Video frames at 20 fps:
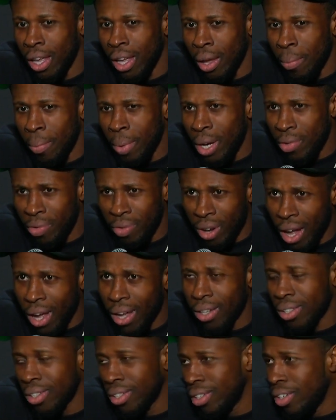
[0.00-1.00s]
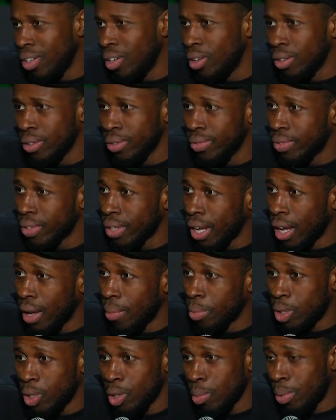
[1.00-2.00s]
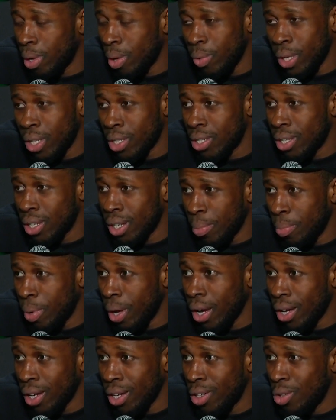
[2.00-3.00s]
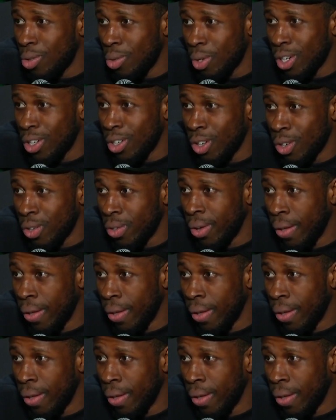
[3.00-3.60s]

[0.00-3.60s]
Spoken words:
But if not, you know, I'm going to show them that we can sit in the pocket and do what it do.